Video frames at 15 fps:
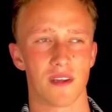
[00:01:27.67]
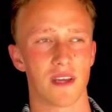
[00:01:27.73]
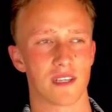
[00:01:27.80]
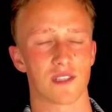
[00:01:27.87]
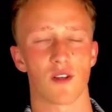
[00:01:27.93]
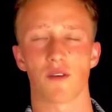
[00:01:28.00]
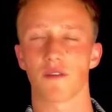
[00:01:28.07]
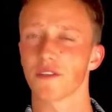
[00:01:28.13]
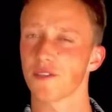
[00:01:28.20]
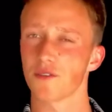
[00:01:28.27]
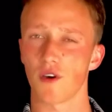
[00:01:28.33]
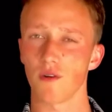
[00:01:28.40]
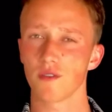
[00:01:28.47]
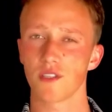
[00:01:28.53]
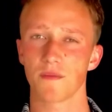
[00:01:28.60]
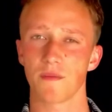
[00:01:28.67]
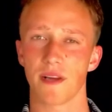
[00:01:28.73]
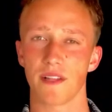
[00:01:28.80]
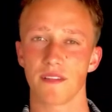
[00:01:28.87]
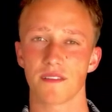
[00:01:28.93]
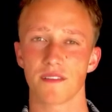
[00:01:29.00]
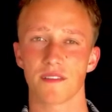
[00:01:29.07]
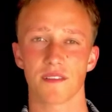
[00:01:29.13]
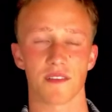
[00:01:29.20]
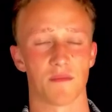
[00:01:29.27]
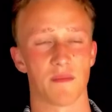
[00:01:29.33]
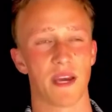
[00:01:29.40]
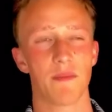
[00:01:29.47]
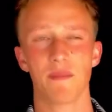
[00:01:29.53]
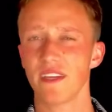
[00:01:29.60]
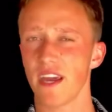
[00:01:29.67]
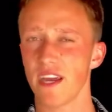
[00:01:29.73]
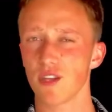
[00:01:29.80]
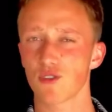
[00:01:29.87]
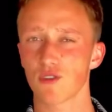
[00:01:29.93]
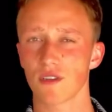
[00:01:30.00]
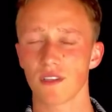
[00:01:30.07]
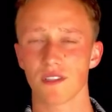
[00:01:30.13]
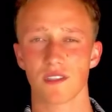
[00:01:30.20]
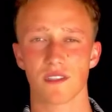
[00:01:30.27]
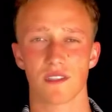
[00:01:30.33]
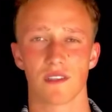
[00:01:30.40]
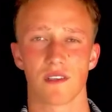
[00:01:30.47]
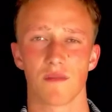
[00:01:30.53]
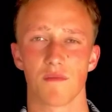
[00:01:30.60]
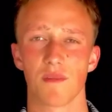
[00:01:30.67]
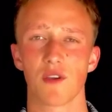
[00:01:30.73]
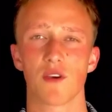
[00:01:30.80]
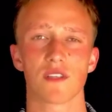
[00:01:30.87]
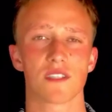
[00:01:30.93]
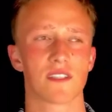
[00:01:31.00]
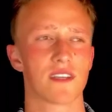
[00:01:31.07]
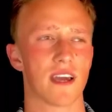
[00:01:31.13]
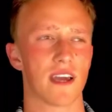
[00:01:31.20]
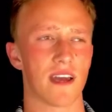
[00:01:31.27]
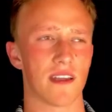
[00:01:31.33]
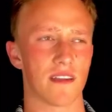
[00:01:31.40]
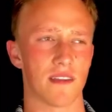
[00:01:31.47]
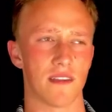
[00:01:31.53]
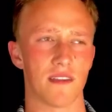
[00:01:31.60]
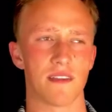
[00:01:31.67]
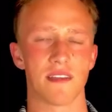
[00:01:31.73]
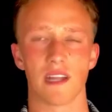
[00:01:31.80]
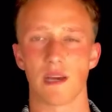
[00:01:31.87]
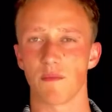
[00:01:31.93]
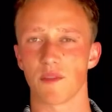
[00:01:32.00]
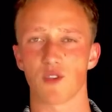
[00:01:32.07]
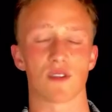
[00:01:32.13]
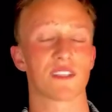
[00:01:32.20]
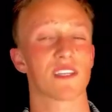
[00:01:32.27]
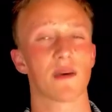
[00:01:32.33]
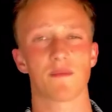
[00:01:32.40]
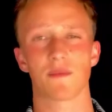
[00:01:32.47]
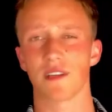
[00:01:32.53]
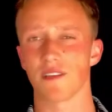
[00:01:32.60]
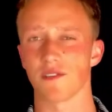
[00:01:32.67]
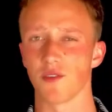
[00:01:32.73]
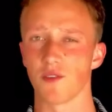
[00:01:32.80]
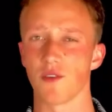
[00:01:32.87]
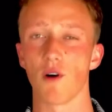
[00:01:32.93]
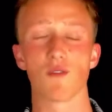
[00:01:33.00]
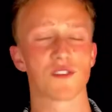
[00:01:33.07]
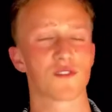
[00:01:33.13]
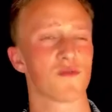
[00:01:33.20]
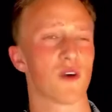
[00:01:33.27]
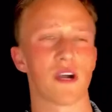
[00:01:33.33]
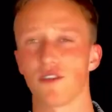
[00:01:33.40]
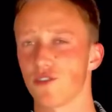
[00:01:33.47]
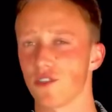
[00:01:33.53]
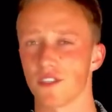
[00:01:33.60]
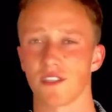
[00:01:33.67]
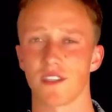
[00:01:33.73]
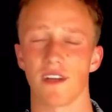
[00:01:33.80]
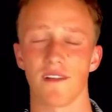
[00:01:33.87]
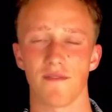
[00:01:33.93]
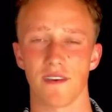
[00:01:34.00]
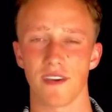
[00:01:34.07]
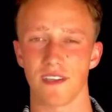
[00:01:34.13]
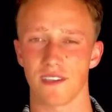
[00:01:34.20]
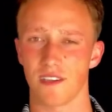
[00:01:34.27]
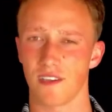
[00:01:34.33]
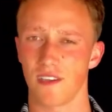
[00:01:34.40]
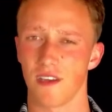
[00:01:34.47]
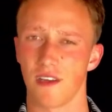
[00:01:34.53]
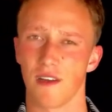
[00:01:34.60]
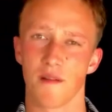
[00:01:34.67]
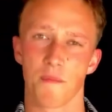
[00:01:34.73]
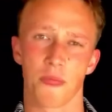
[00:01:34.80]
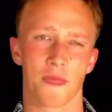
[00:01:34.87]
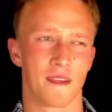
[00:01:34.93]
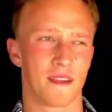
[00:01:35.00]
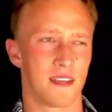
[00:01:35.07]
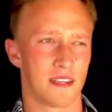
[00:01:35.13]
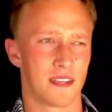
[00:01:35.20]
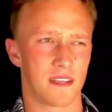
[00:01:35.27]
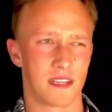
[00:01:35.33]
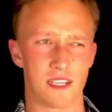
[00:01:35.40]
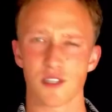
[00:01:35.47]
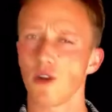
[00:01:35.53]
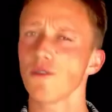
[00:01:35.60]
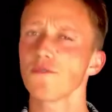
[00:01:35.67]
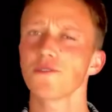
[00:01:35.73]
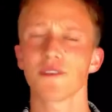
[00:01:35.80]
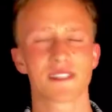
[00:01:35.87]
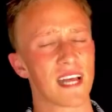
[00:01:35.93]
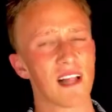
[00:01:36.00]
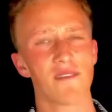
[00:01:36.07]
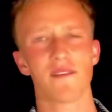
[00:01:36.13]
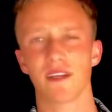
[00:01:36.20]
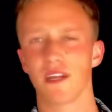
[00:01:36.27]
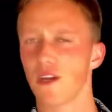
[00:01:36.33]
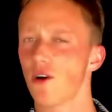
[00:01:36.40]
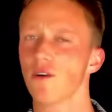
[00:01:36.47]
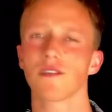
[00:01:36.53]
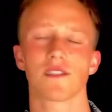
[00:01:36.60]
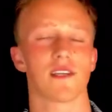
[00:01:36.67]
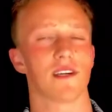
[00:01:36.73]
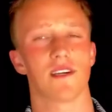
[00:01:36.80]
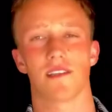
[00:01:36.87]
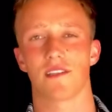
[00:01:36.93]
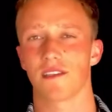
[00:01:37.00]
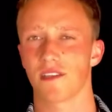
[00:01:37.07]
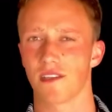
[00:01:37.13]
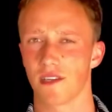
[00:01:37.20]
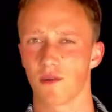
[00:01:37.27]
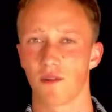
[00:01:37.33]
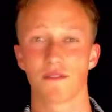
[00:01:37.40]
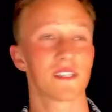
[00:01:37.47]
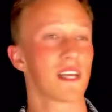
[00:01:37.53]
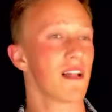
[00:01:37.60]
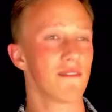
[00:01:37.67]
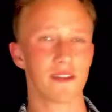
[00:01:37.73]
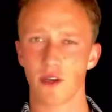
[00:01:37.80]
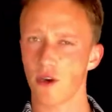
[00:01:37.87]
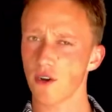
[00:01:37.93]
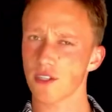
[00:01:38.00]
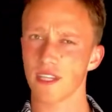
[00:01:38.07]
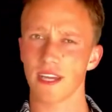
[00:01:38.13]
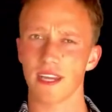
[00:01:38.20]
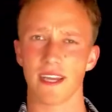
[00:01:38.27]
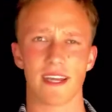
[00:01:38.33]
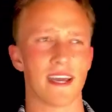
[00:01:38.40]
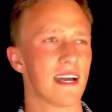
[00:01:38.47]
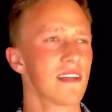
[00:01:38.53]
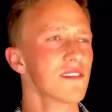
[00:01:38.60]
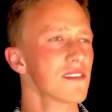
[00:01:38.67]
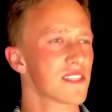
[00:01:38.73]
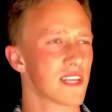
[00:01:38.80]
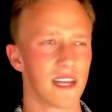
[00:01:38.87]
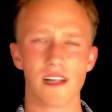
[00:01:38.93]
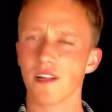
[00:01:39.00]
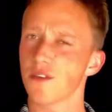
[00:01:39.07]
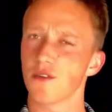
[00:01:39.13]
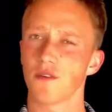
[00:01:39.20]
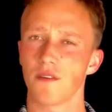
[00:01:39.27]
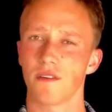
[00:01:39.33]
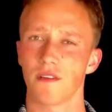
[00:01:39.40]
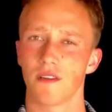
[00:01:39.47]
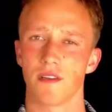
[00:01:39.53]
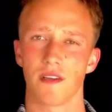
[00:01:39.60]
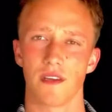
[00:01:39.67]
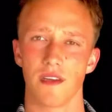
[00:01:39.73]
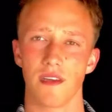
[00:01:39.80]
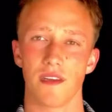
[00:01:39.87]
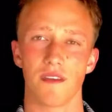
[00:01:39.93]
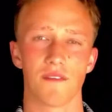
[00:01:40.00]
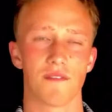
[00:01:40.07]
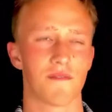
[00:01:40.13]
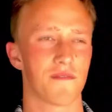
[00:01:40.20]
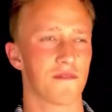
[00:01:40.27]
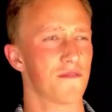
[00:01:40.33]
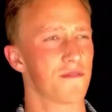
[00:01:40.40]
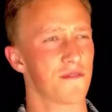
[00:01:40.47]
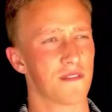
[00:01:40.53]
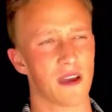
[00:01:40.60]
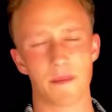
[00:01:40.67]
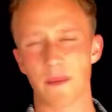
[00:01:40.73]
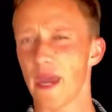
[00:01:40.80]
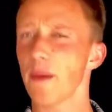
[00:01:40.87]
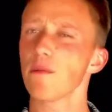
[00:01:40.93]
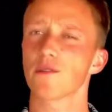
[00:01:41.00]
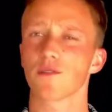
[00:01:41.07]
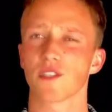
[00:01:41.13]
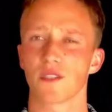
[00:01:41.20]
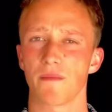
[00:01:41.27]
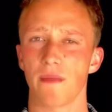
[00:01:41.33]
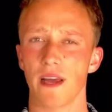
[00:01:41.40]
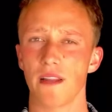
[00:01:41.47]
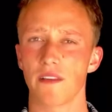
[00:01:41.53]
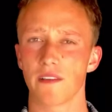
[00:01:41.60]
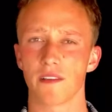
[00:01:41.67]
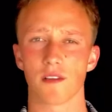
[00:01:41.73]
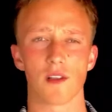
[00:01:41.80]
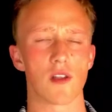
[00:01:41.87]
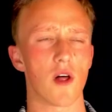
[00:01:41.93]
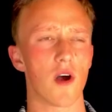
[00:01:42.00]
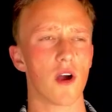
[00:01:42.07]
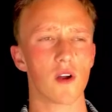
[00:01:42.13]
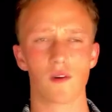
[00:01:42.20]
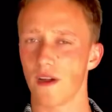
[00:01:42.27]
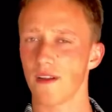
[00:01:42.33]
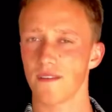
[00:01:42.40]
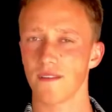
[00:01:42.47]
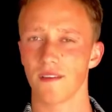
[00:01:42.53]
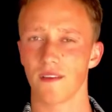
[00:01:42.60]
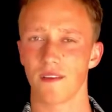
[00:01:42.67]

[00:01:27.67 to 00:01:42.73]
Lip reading: As long as you don't smell it, it might be dangerous because it can numb the receptors in your nose for hydrogen sulfide. There's also sulfur dioxide. With sulfur dioxide I can't tell you if I'm able to smell it in the long run,